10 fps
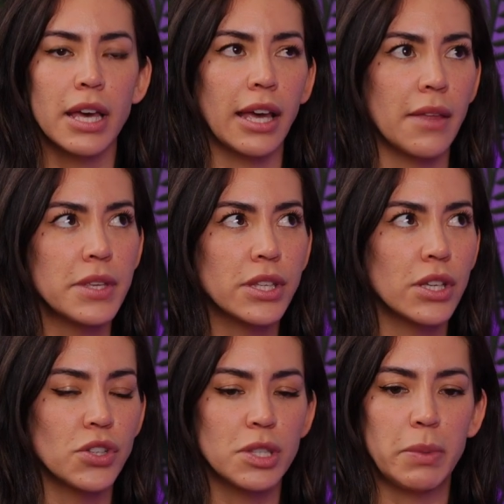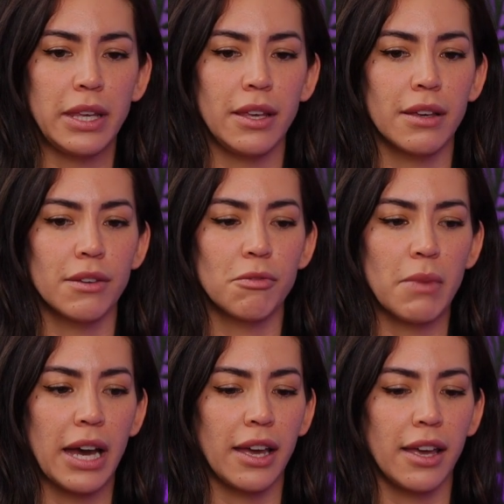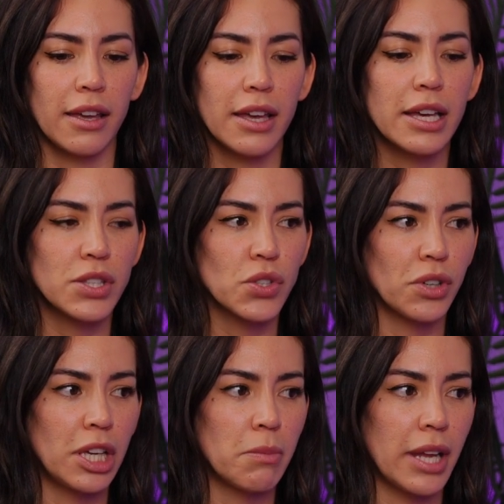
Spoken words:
again, this could just be my history,